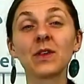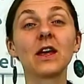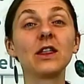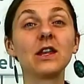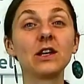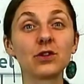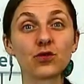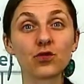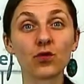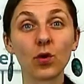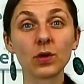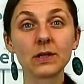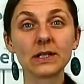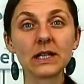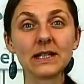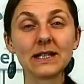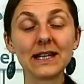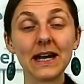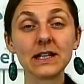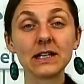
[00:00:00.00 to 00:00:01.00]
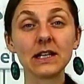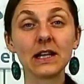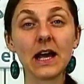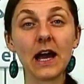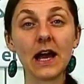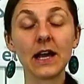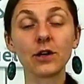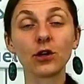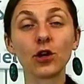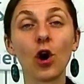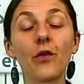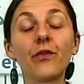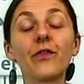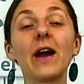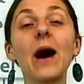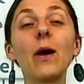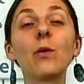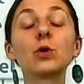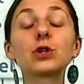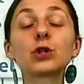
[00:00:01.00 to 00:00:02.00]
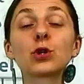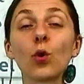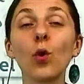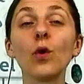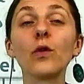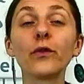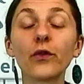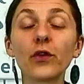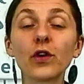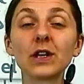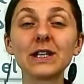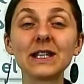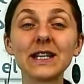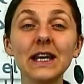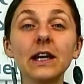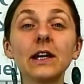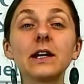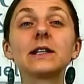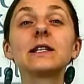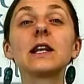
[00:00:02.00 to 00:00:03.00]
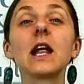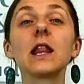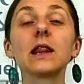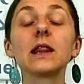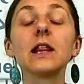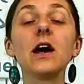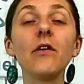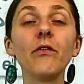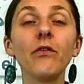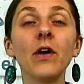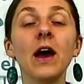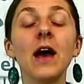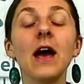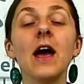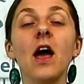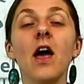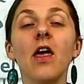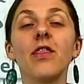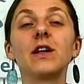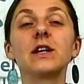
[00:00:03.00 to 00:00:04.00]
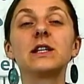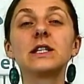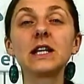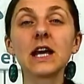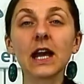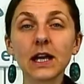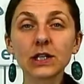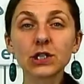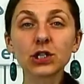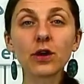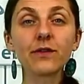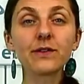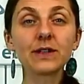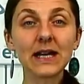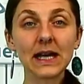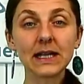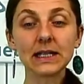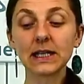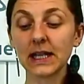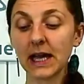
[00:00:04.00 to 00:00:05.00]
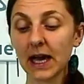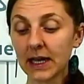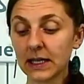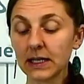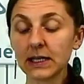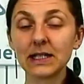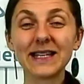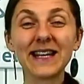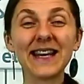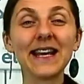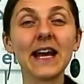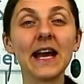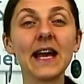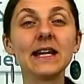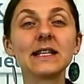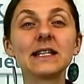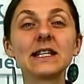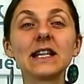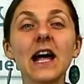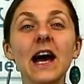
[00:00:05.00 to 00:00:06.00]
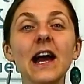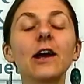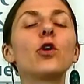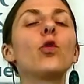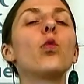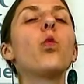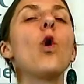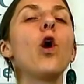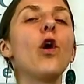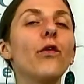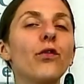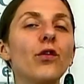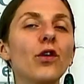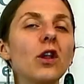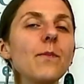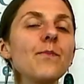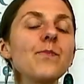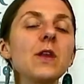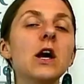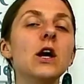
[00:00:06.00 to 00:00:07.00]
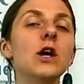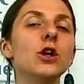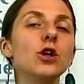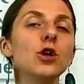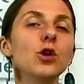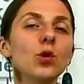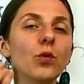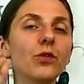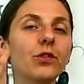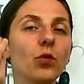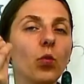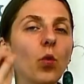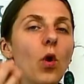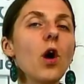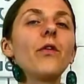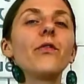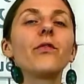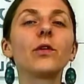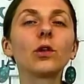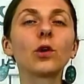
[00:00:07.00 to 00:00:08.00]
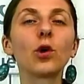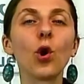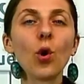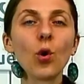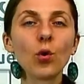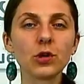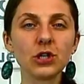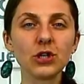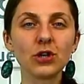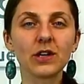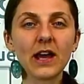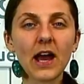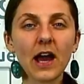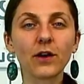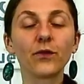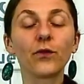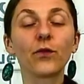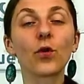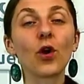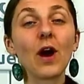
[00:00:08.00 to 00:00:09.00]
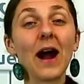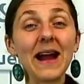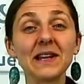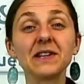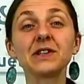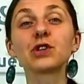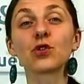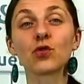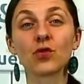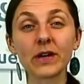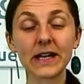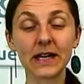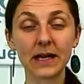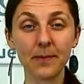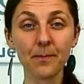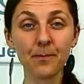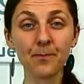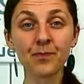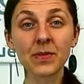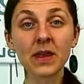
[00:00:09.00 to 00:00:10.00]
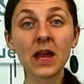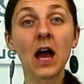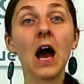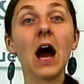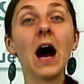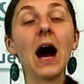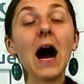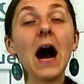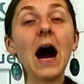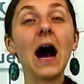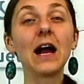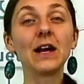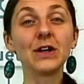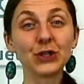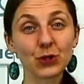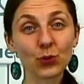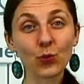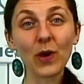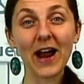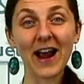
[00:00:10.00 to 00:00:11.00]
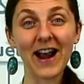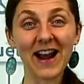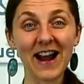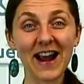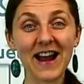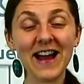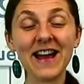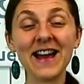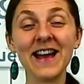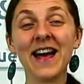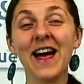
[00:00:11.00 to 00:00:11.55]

this roasted dandelion coffee, I was going for tea, because I love the taste of dandelion tea. Is like waffle, the waffle cone you get for ice cream. I swear,